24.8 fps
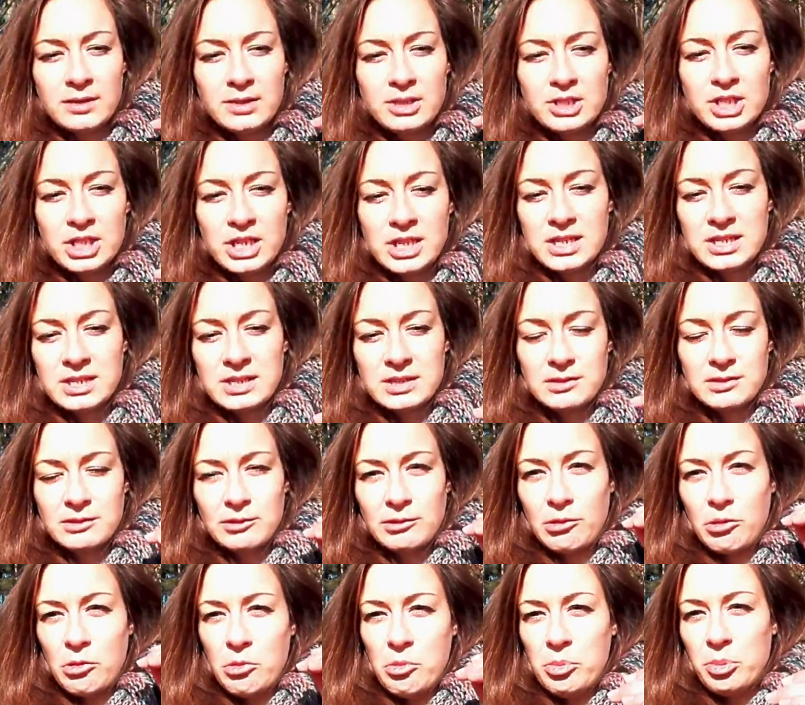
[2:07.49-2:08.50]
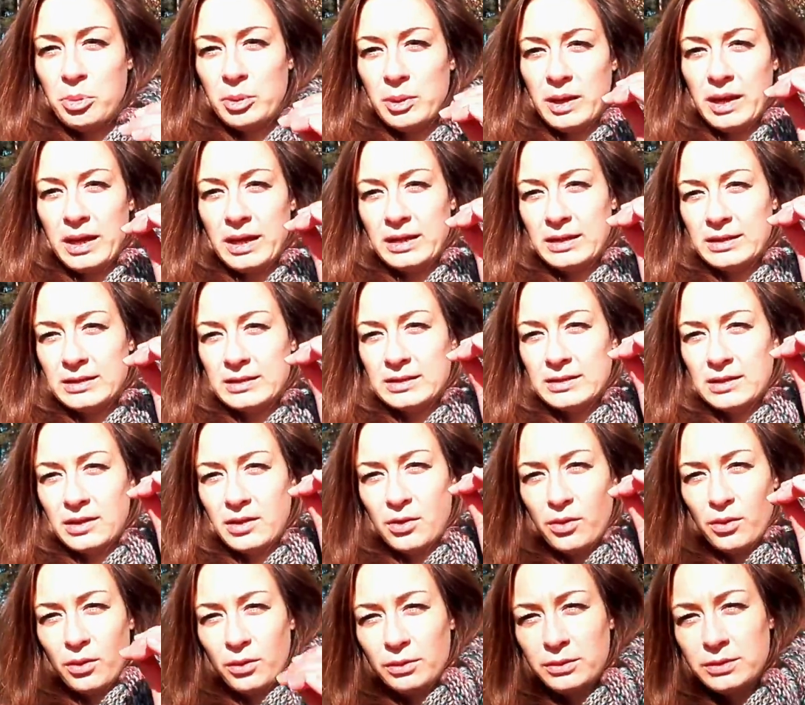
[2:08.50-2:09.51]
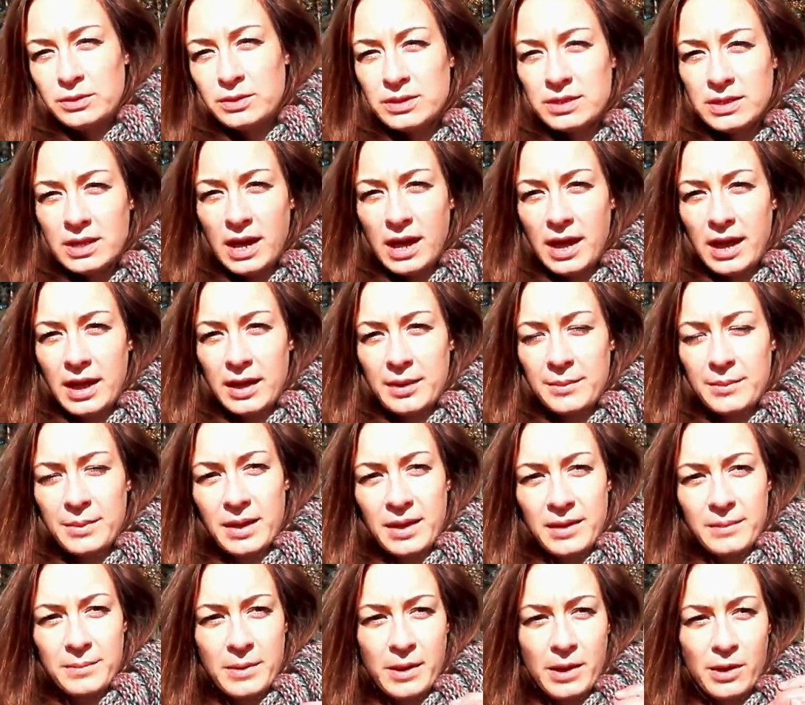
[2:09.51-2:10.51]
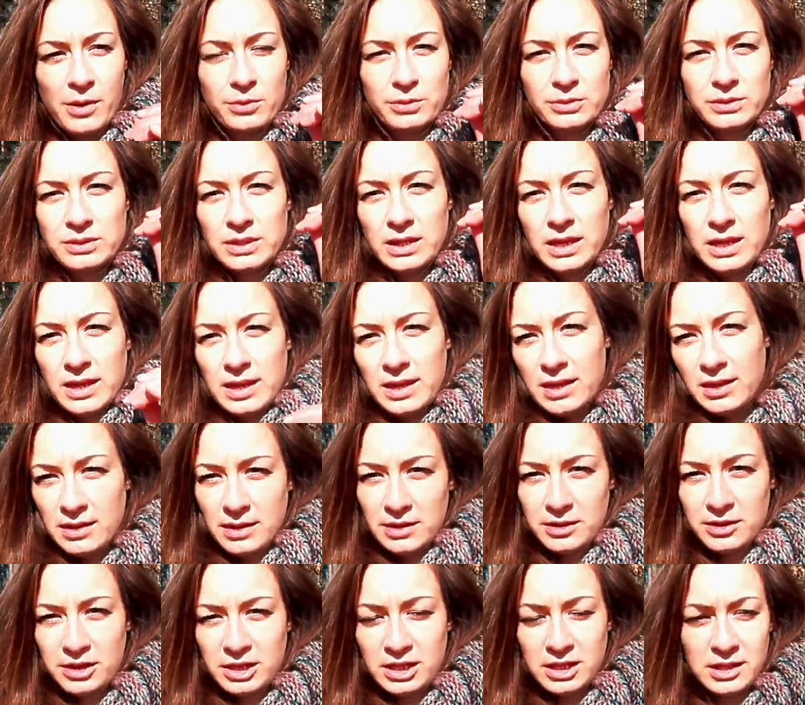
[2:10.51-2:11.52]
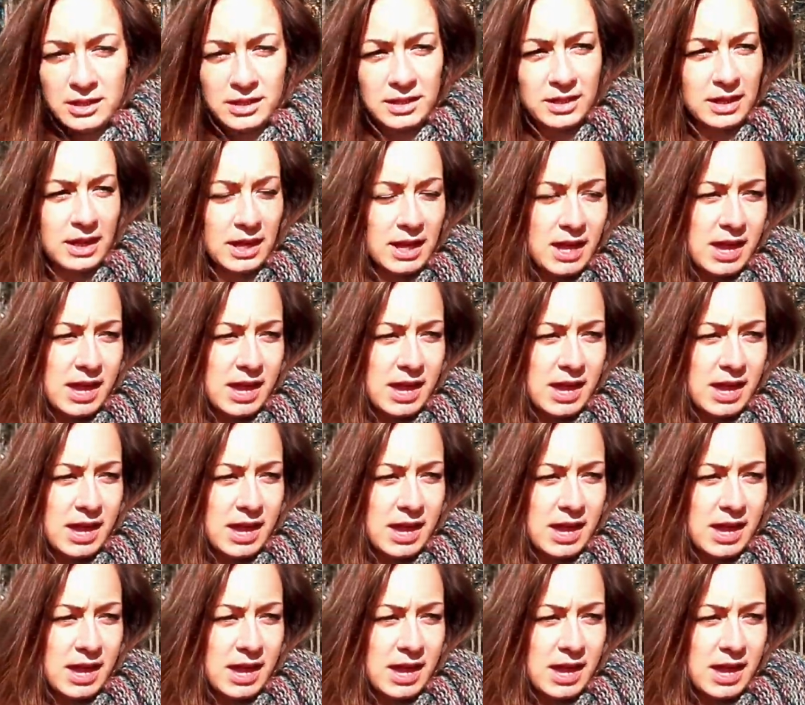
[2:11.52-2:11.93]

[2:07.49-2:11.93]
just complain all the time about anything,